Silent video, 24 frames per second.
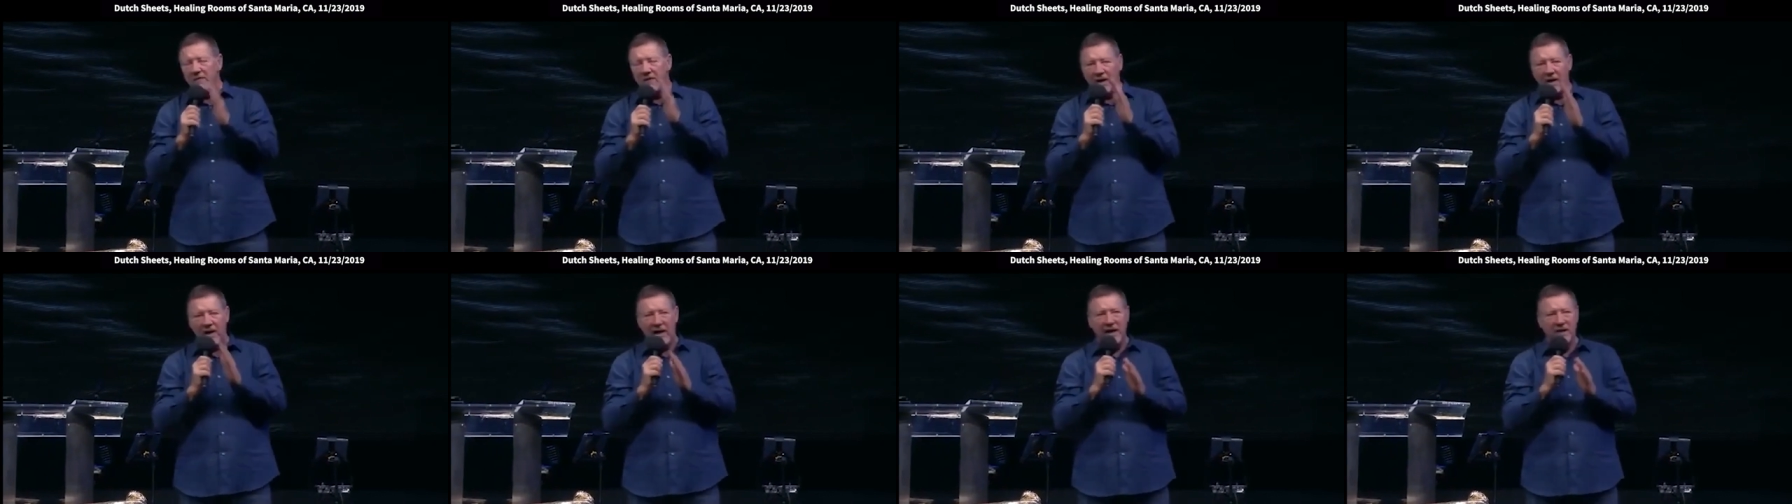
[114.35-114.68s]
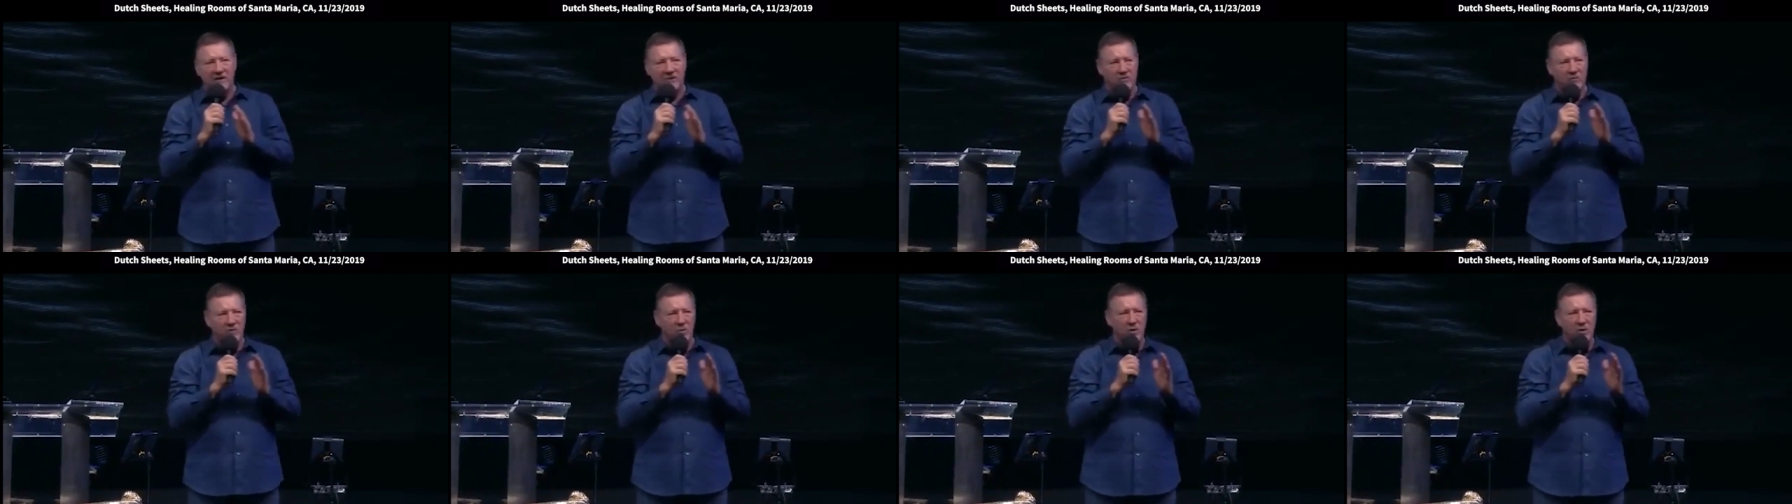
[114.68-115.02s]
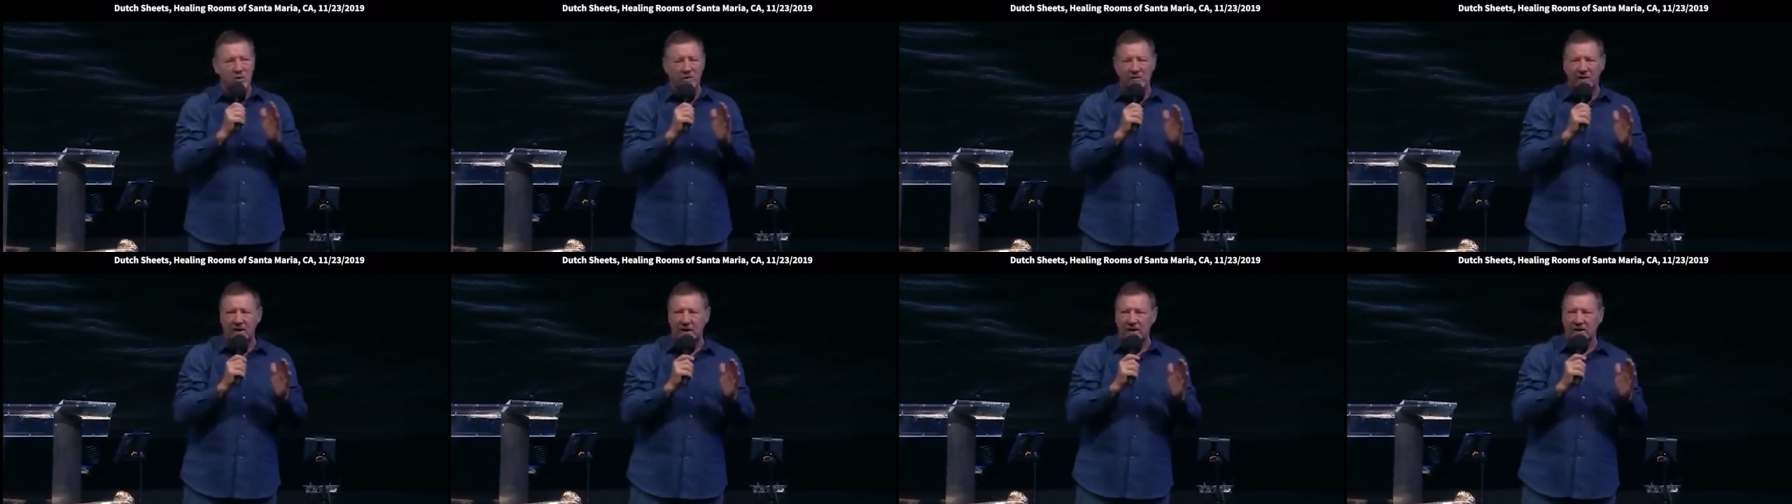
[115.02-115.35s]
the last
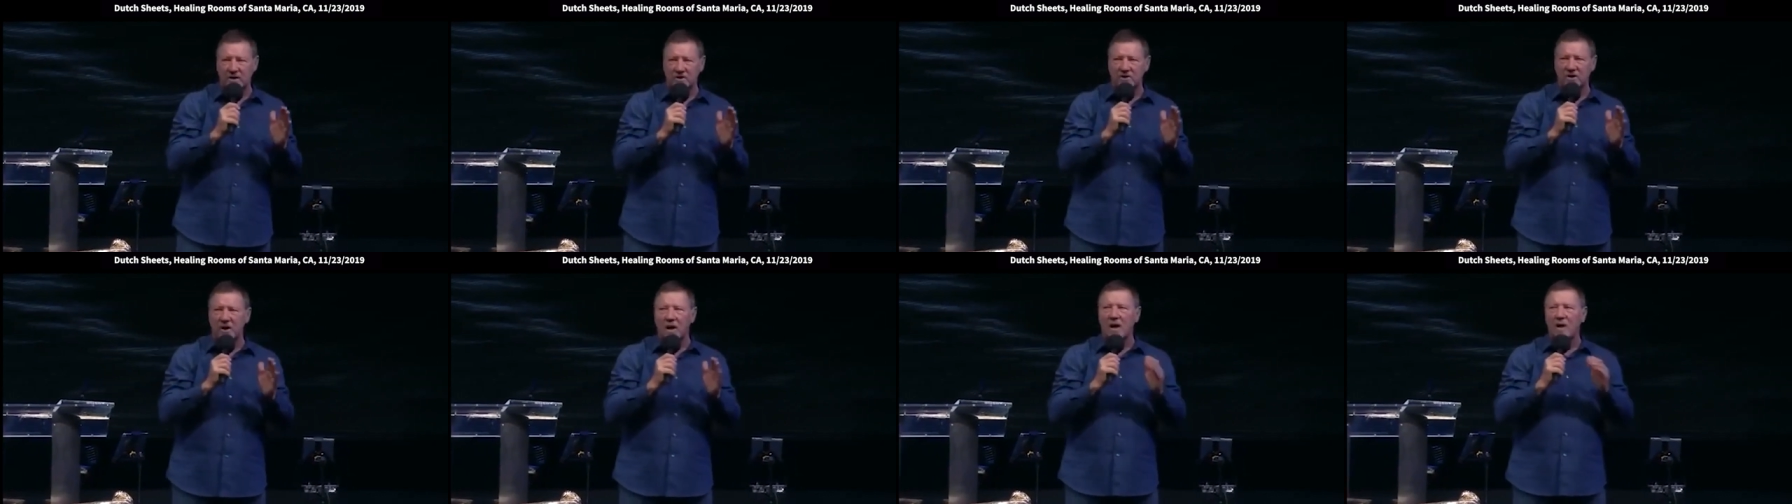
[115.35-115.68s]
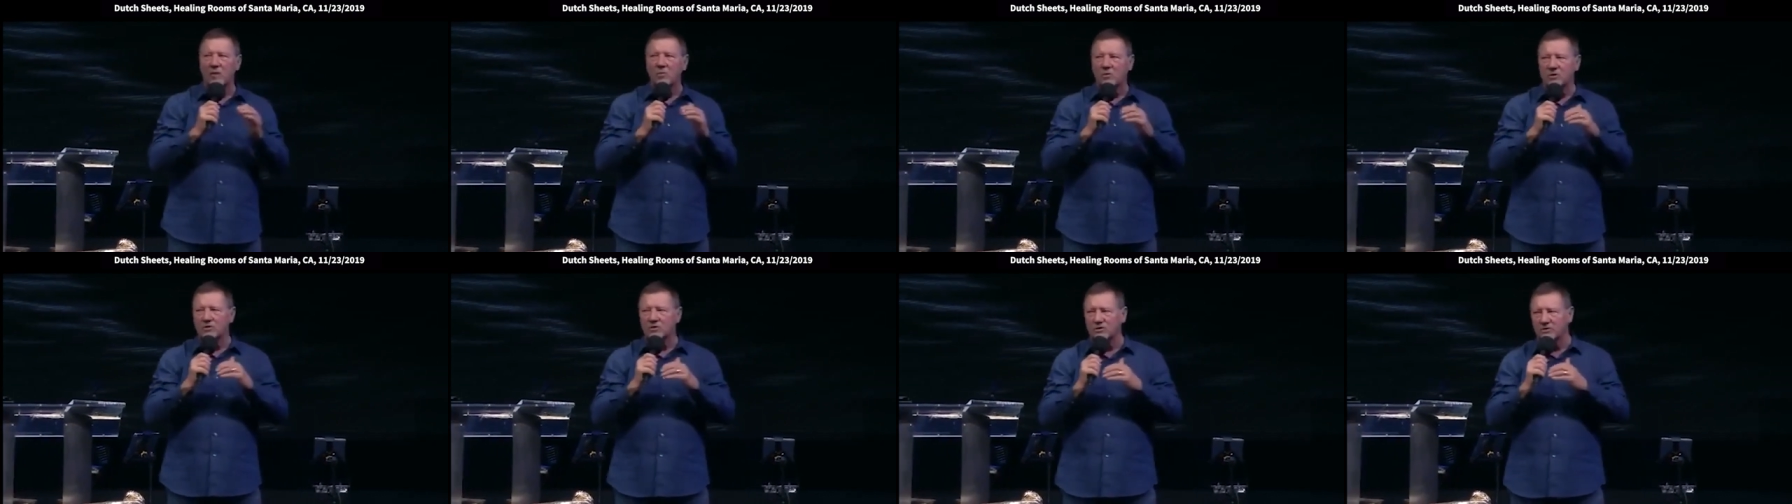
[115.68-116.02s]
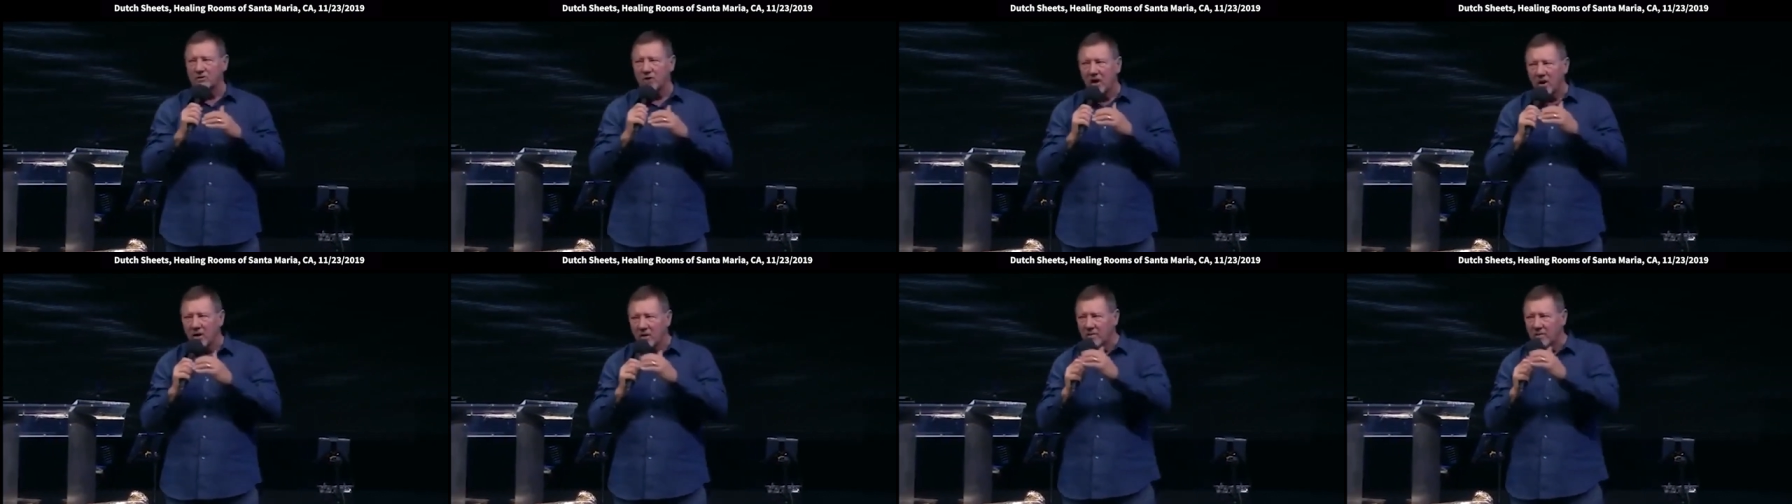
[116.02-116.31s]
word of that psalm, which is